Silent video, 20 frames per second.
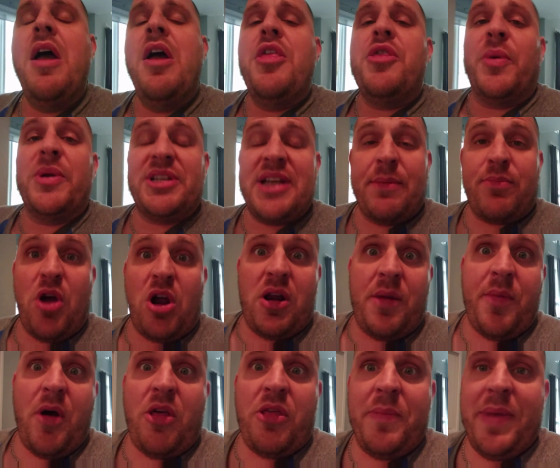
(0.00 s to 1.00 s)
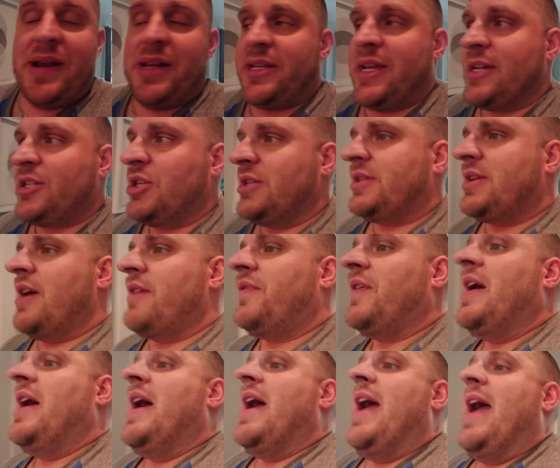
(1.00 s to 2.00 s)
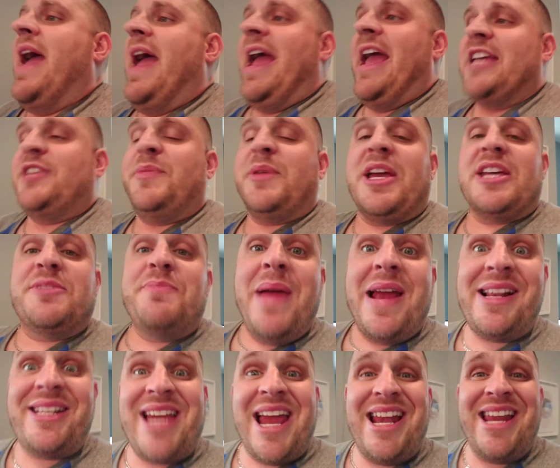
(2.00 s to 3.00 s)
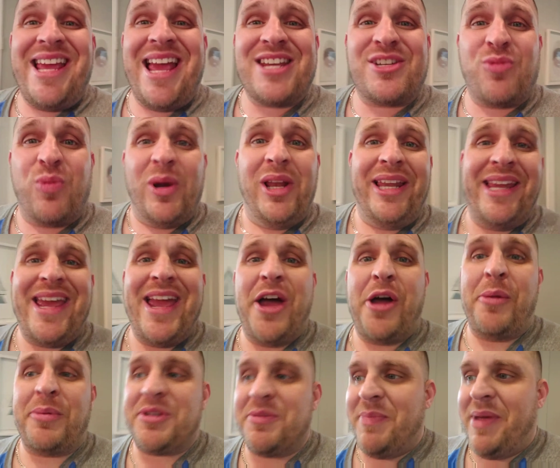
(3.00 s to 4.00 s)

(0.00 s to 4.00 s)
the reason I brought up all the meditation stuff is because meditating has really helped